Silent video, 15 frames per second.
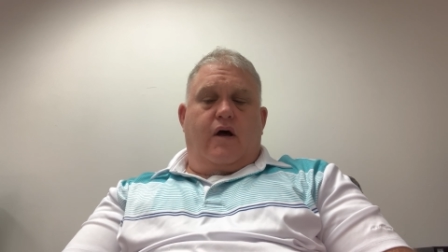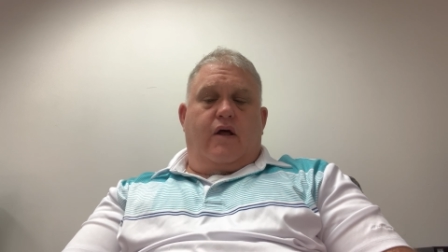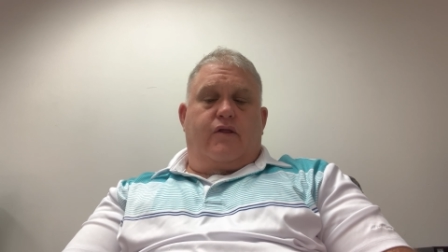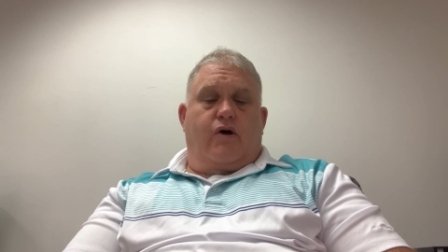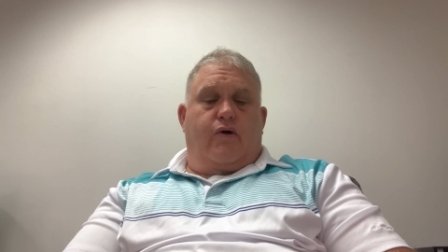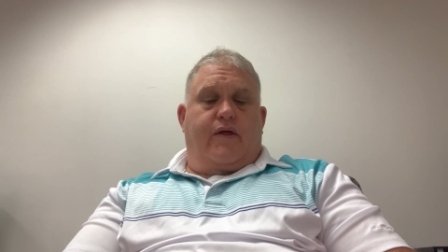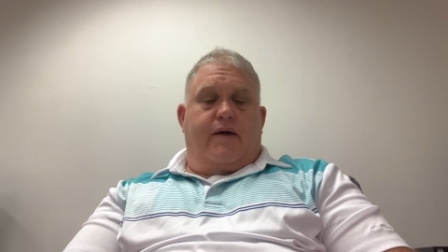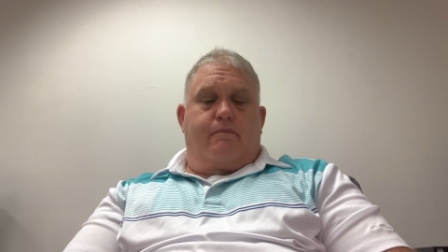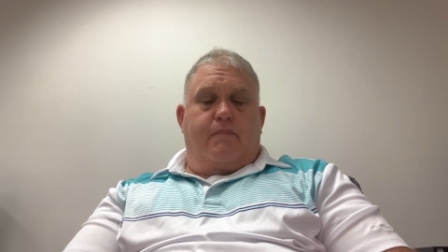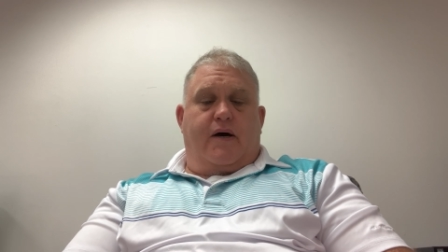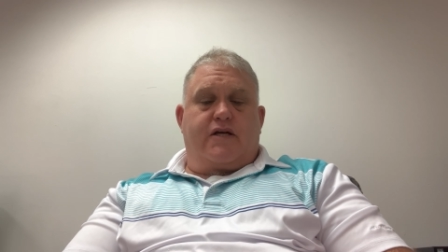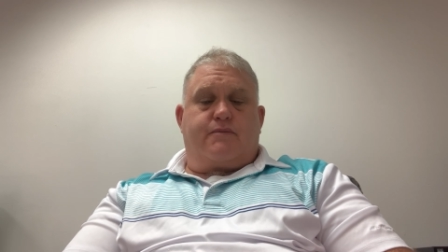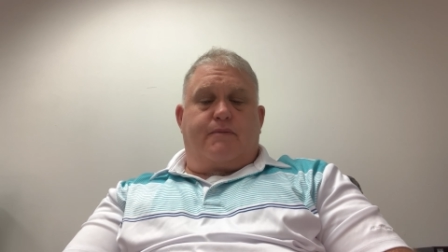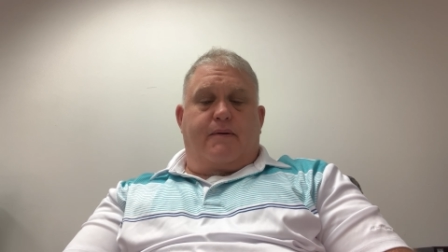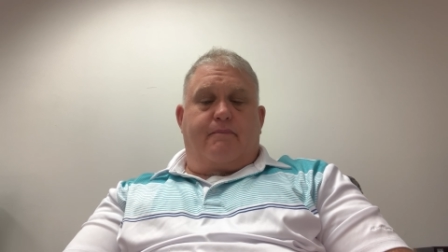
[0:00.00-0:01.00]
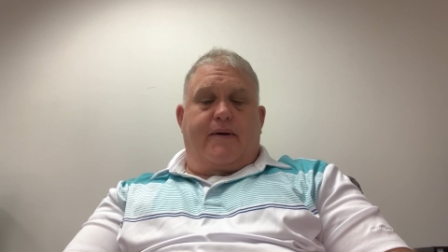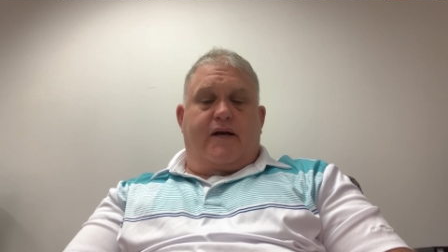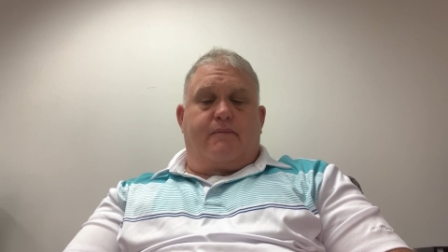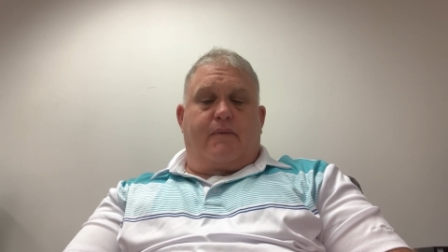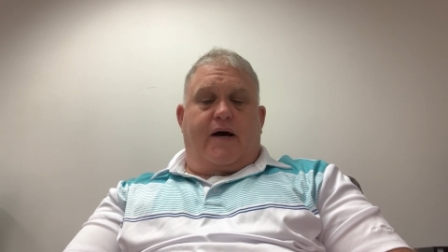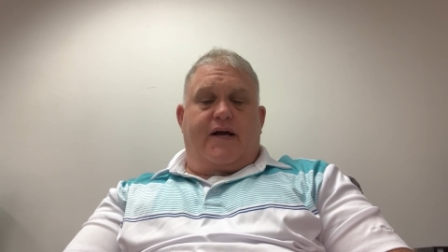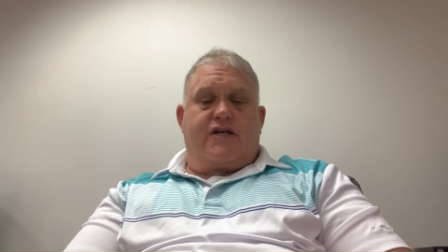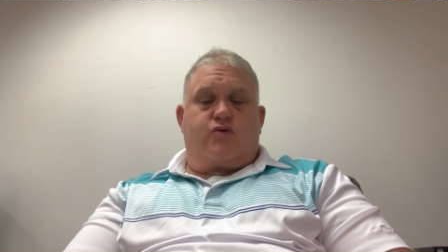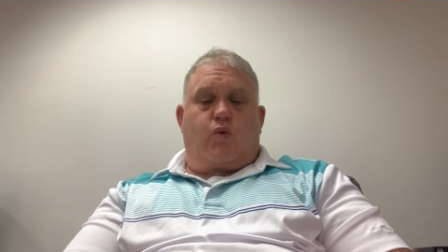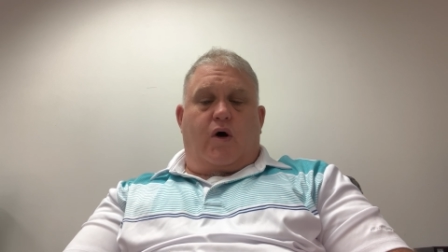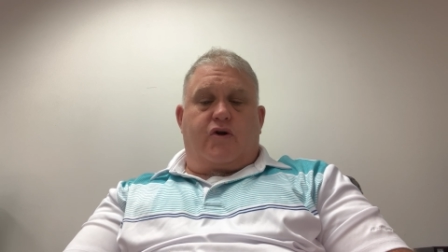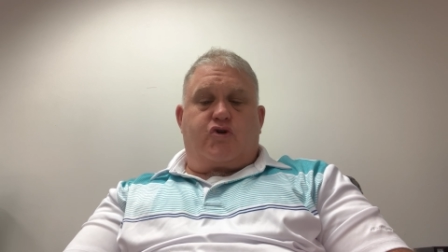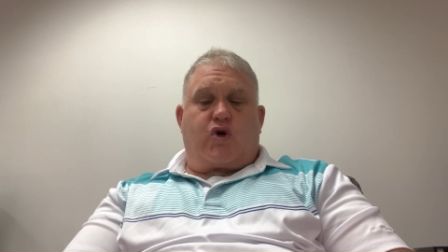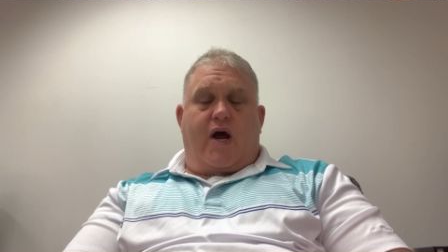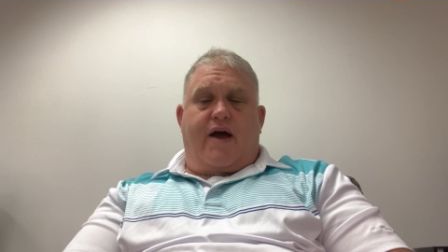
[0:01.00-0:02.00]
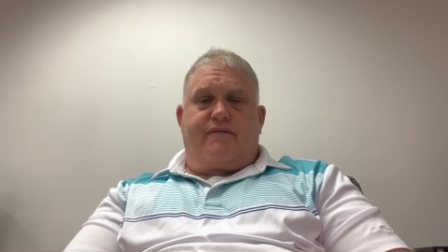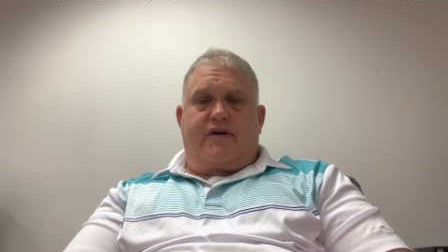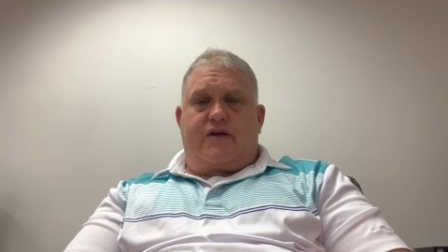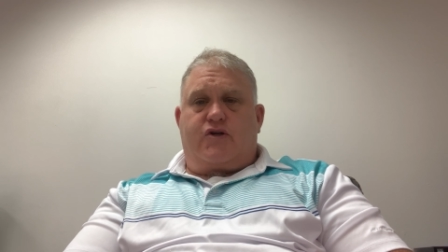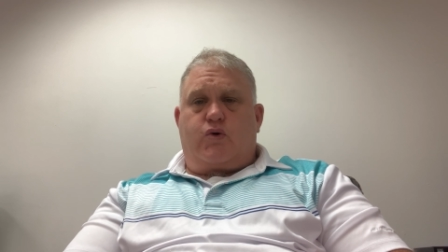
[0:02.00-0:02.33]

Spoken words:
though they must be minimized while driving